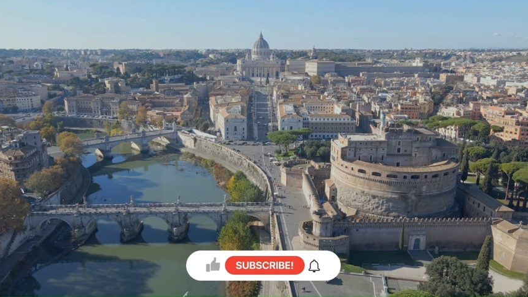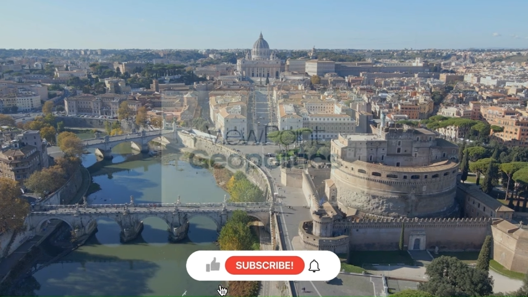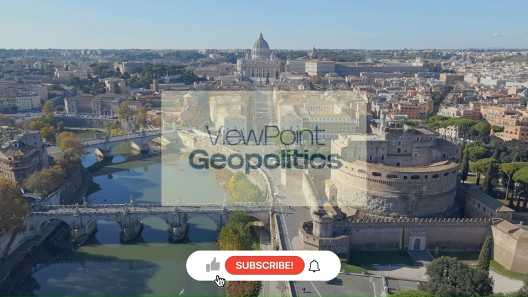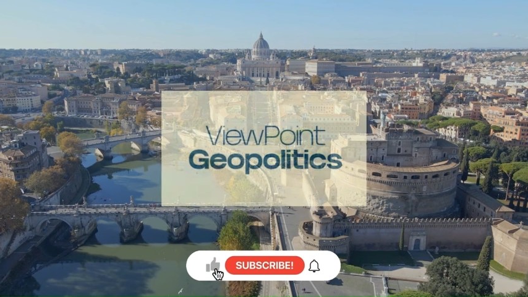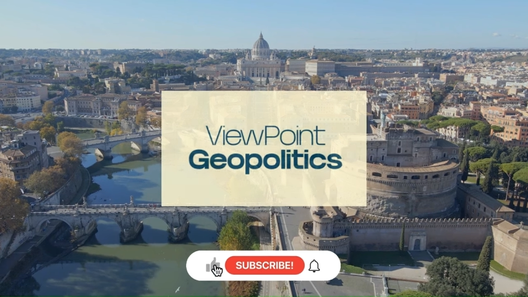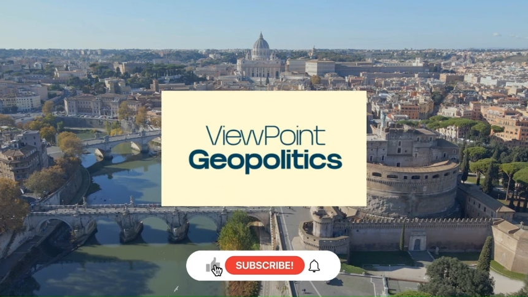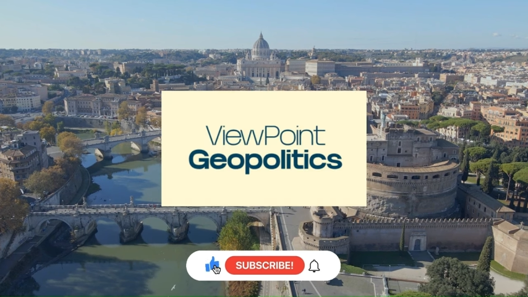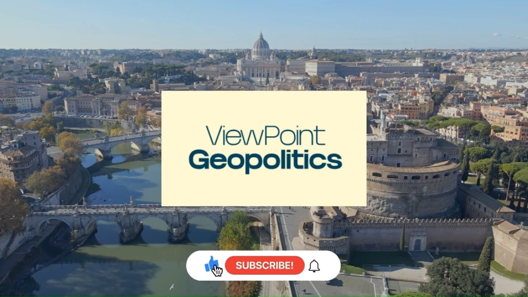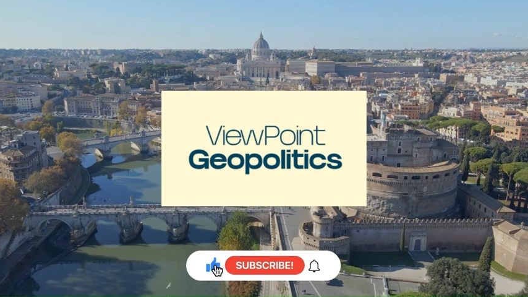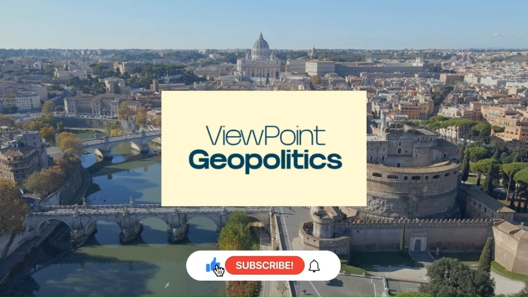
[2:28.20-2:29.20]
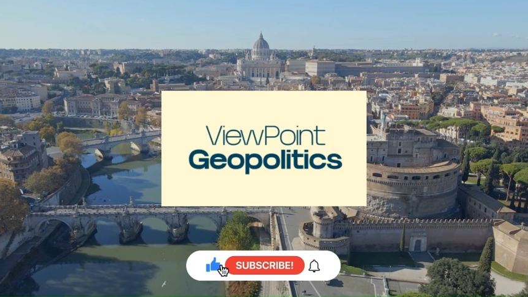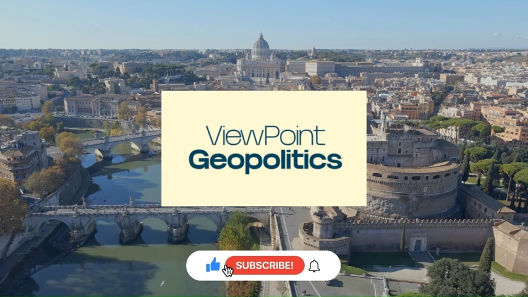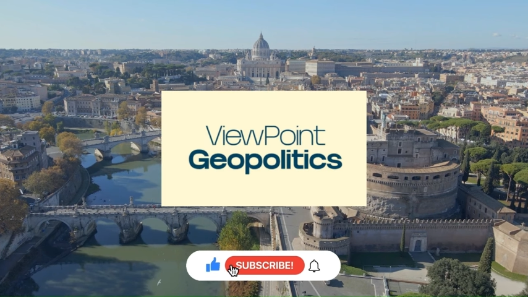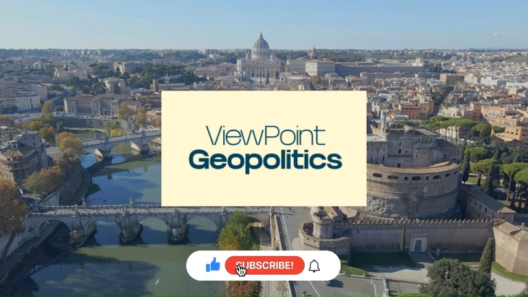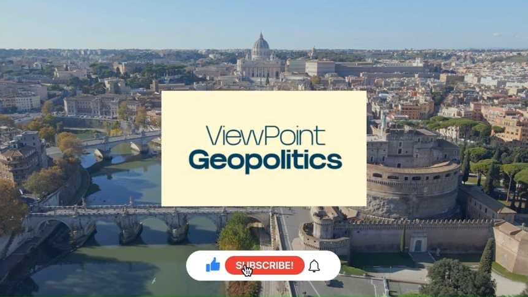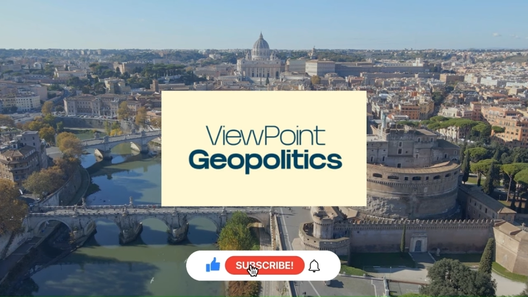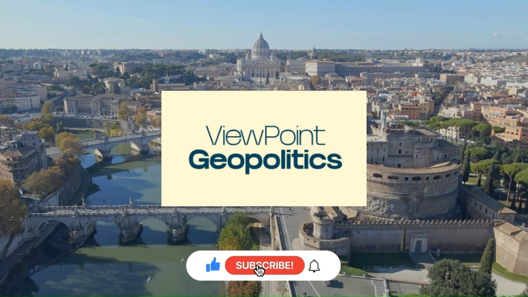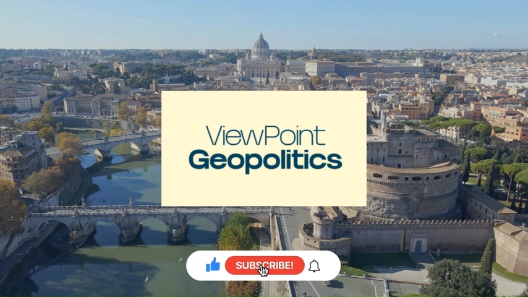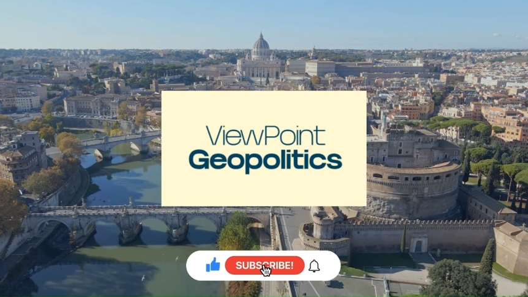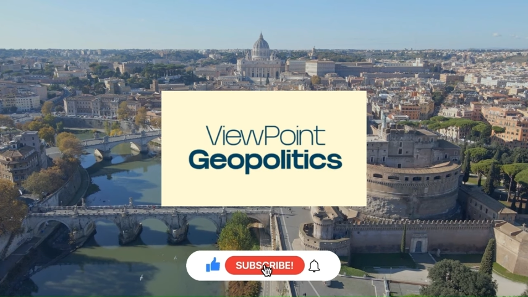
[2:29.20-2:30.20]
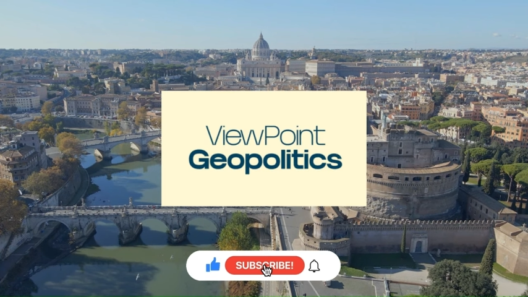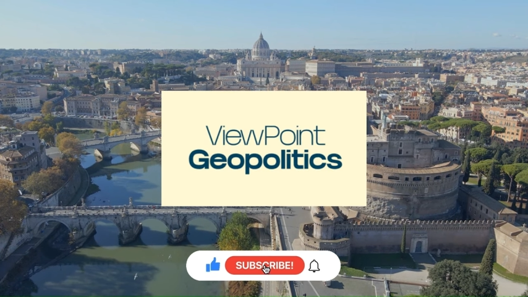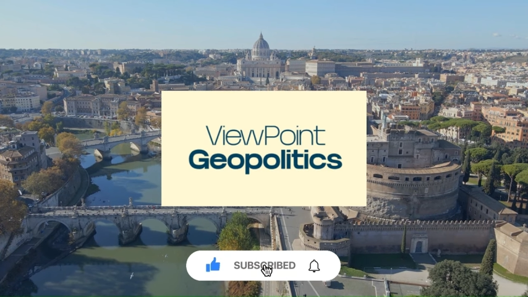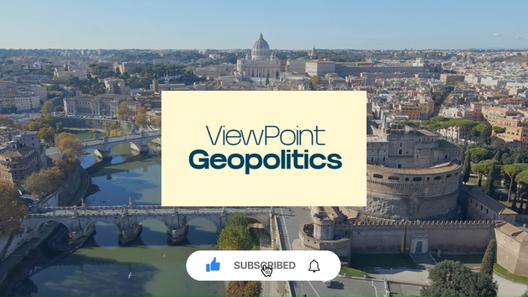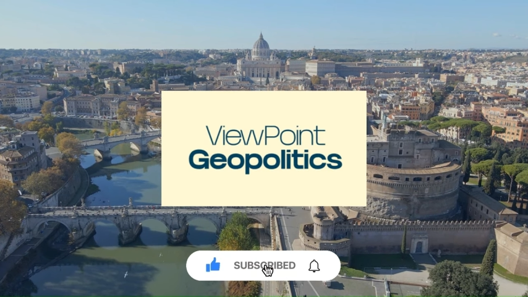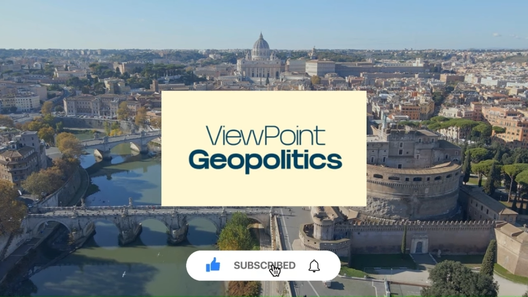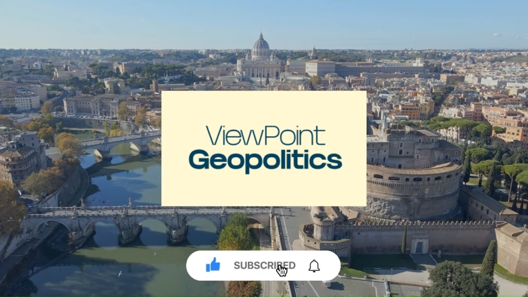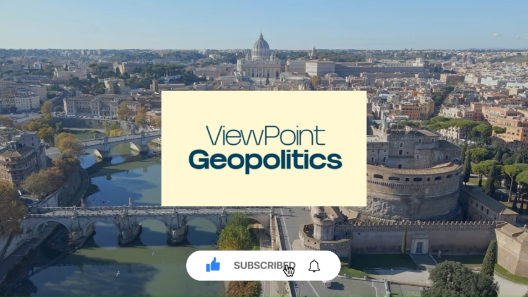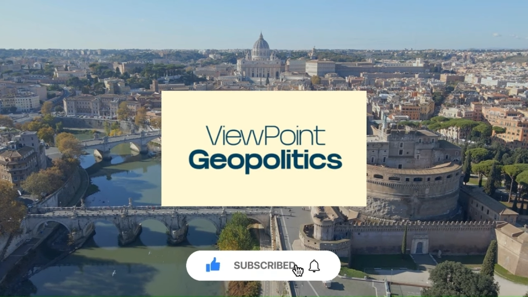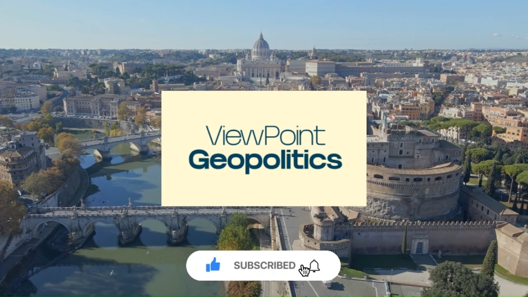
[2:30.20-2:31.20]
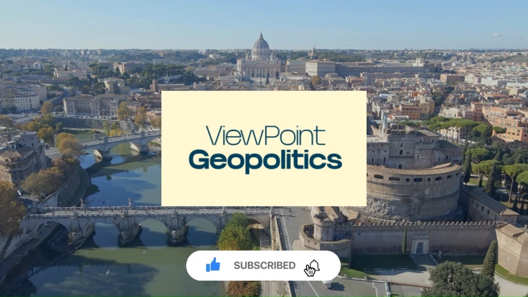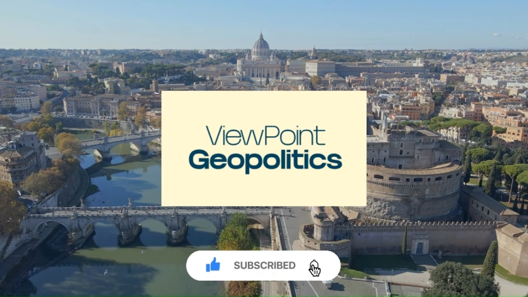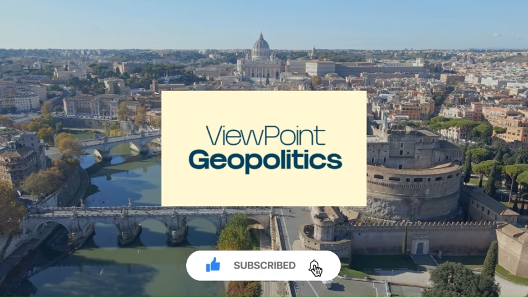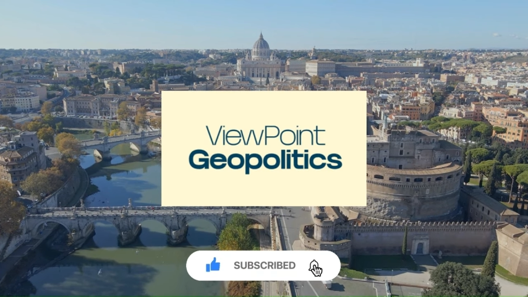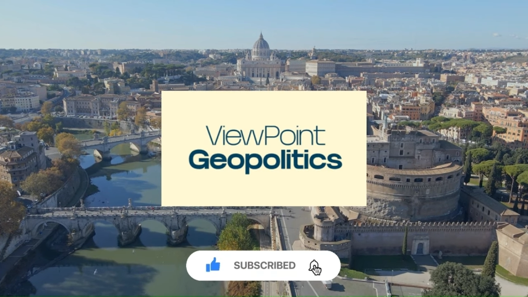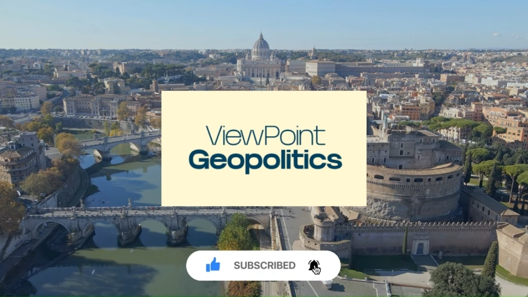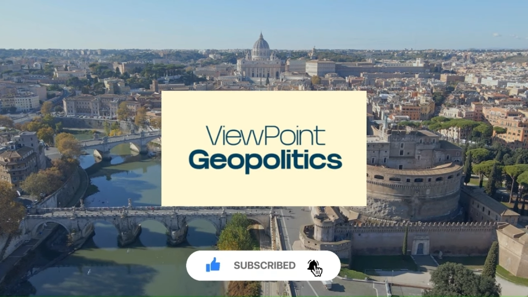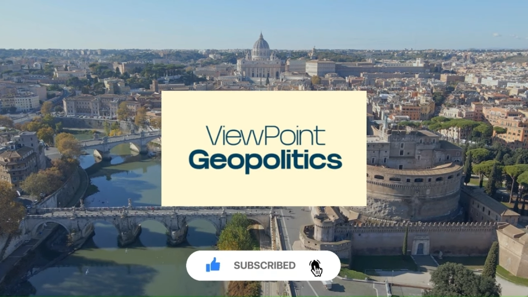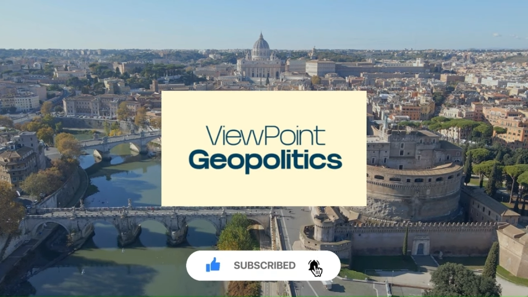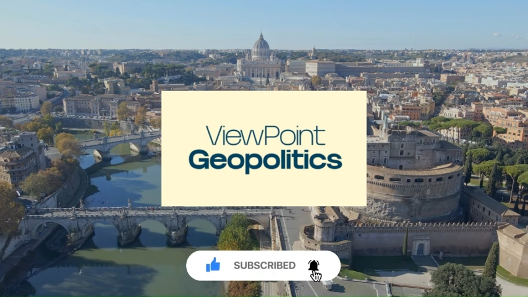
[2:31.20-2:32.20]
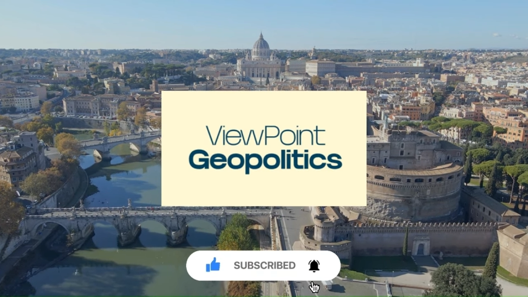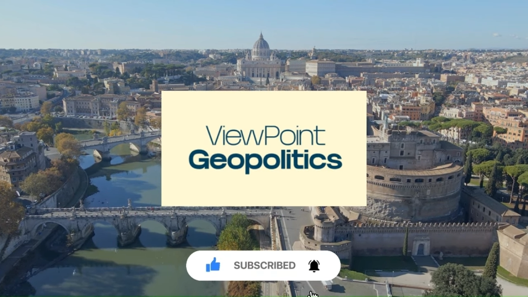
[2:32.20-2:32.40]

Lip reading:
[unreadable: no face in view]